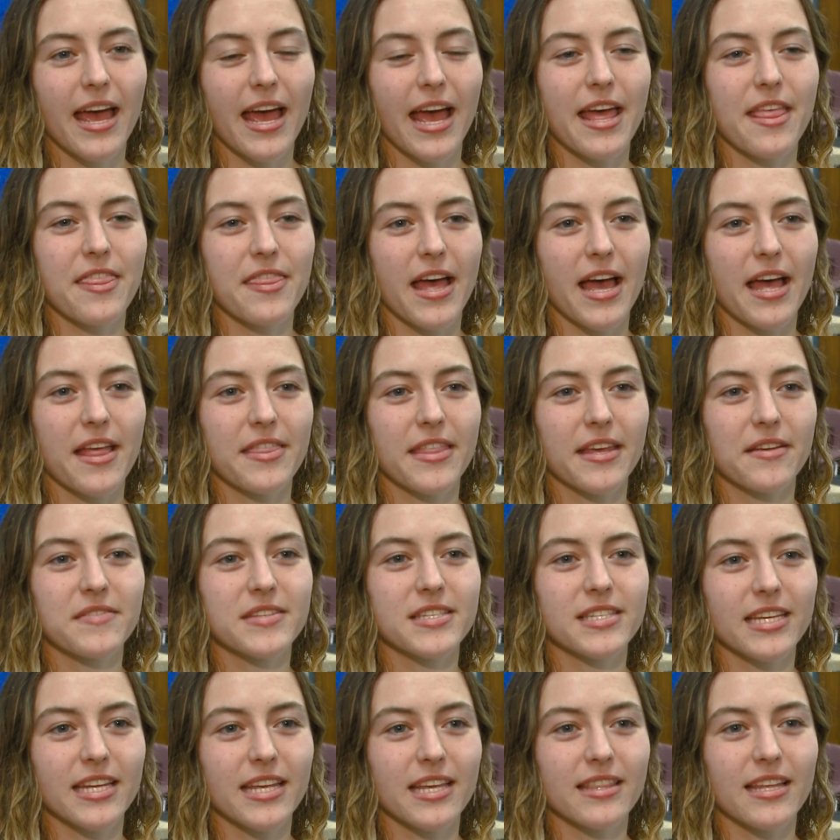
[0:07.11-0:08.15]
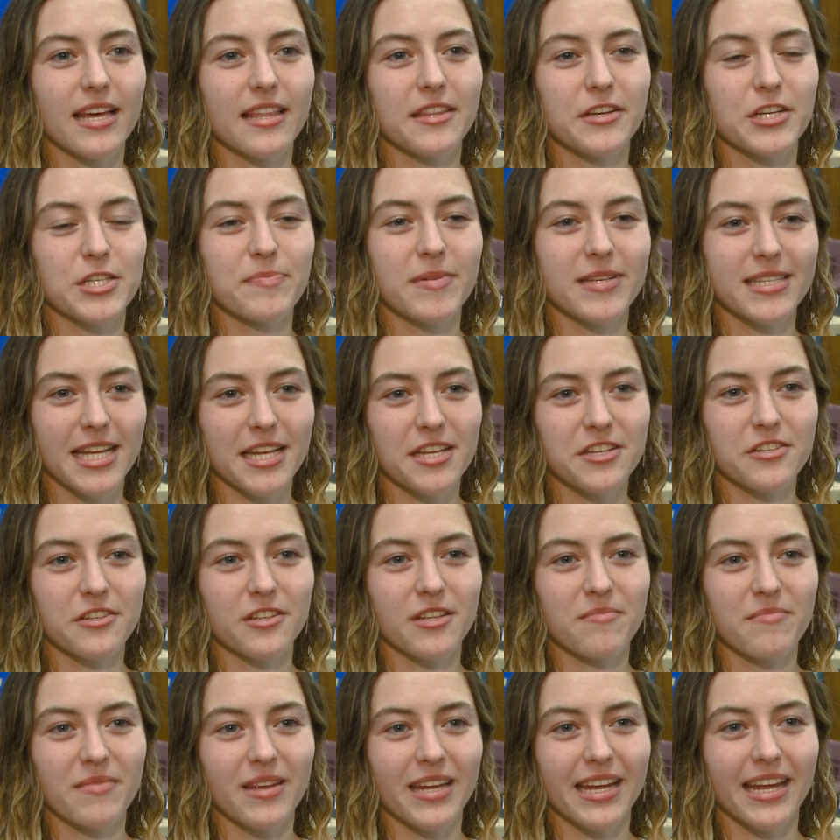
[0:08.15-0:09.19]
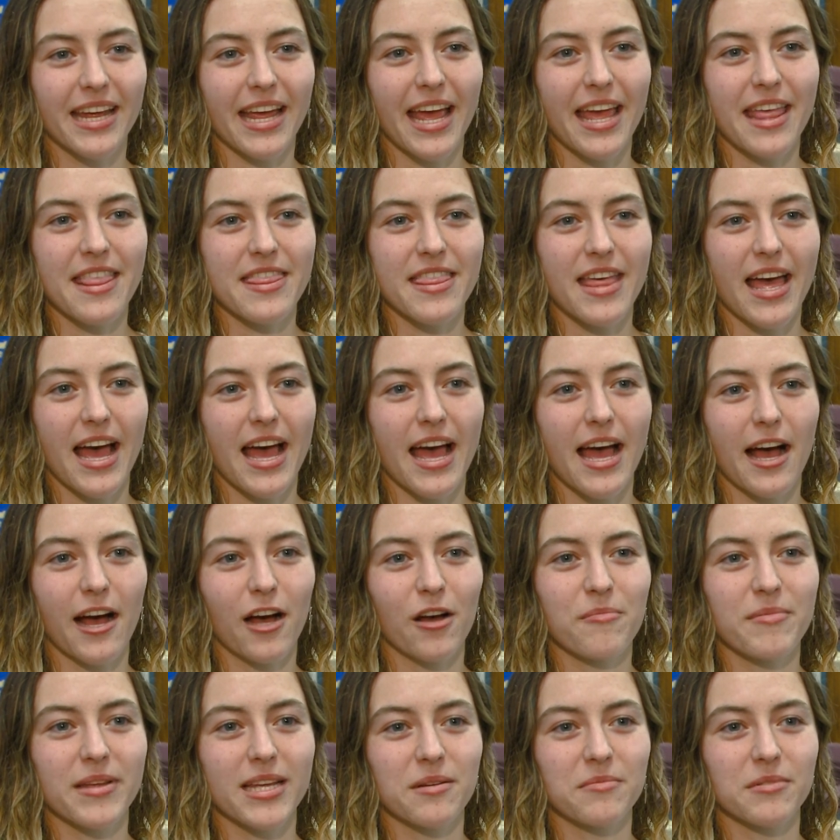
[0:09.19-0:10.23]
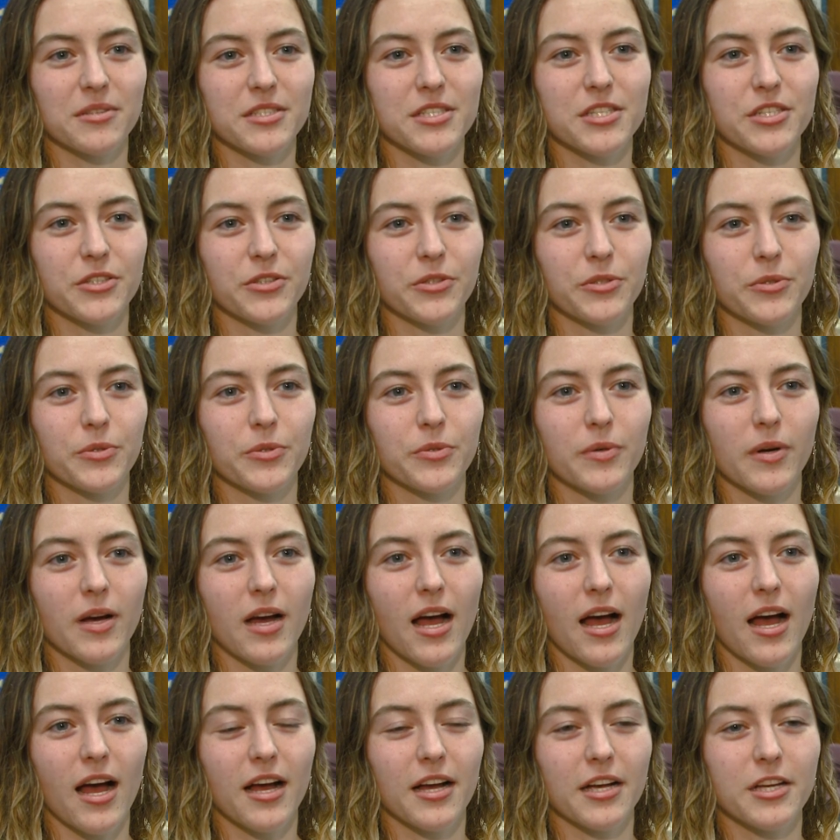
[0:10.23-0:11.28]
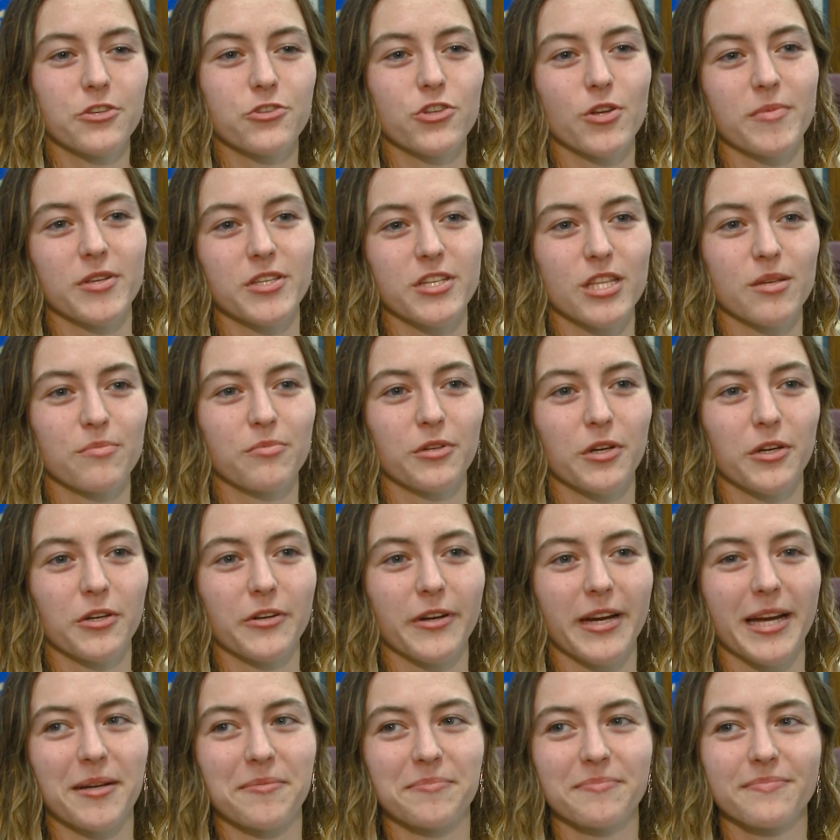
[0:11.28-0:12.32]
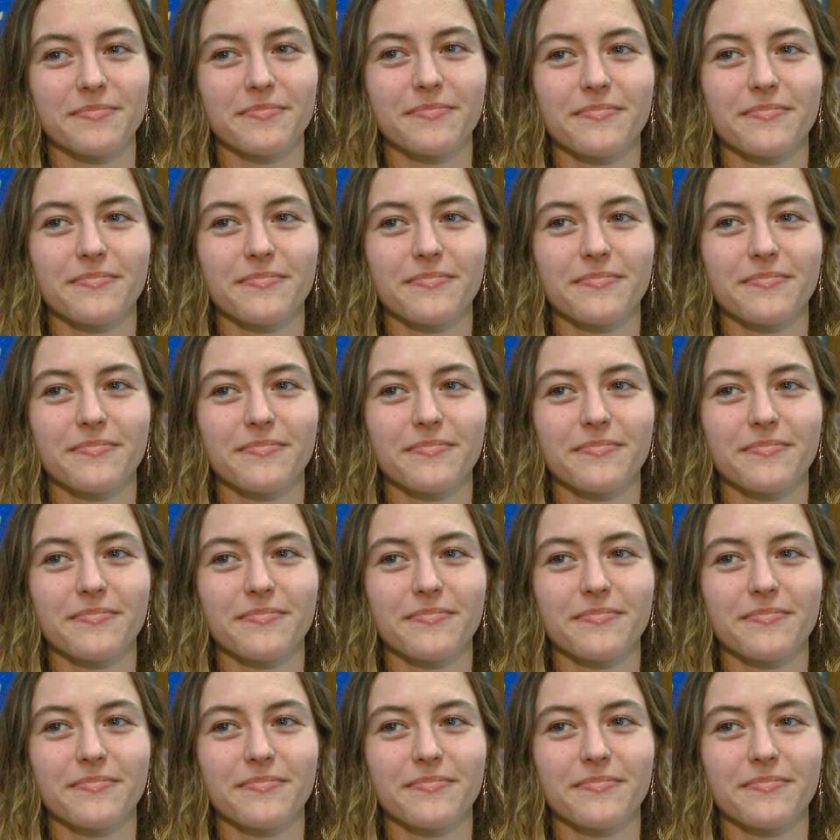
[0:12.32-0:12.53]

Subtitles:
and that they've seen that there's potential in me and that I'll be able to contribute to the program.